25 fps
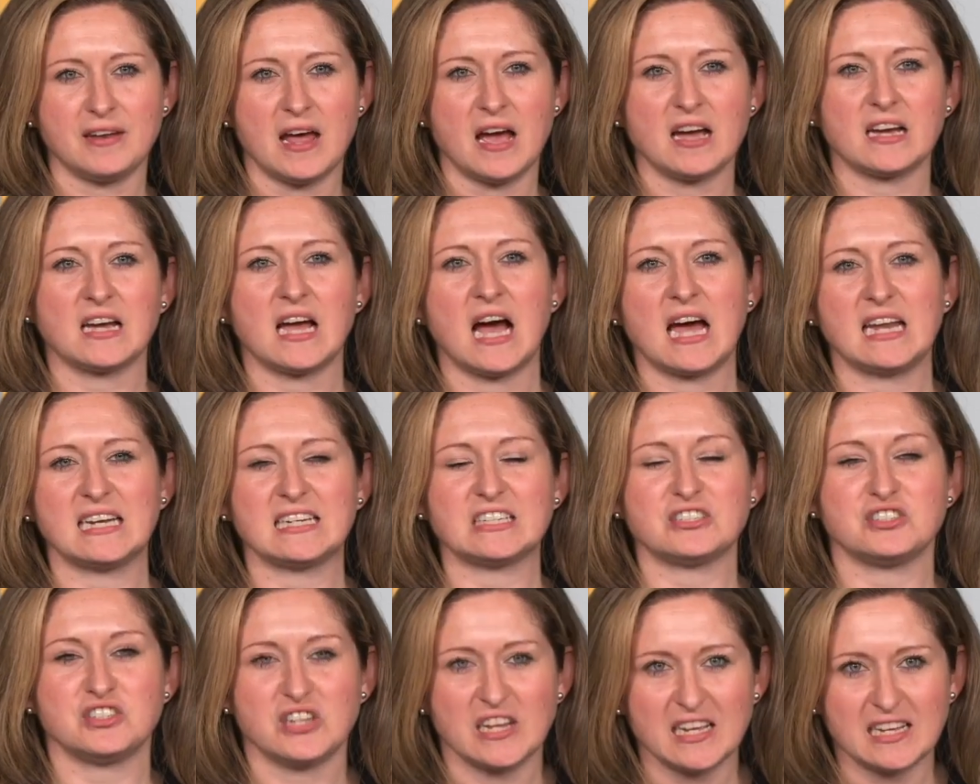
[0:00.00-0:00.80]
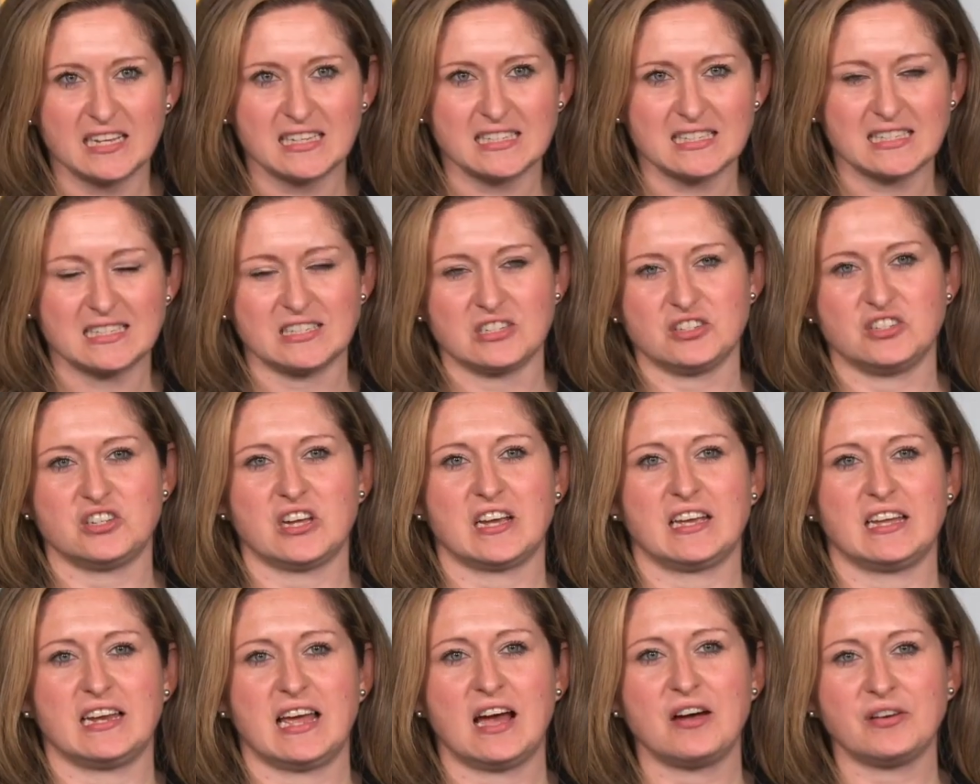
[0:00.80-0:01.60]
not gotten a chance to
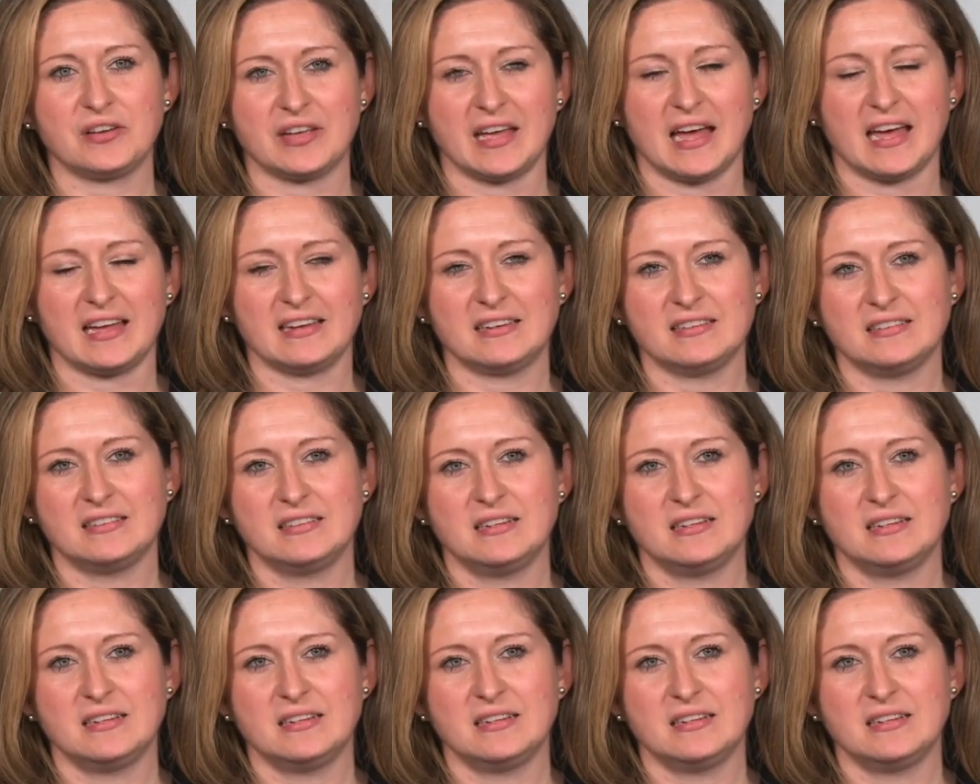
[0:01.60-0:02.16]
check it out yet,